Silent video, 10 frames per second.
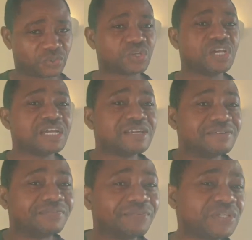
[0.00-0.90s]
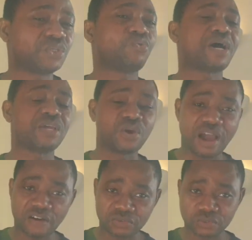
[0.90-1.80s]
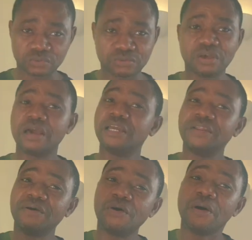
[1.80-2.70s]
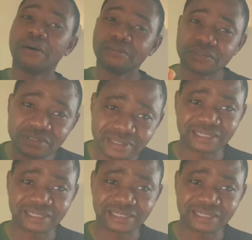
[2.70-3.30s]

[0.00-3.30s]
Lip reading: There is need for you to start if you haven't started,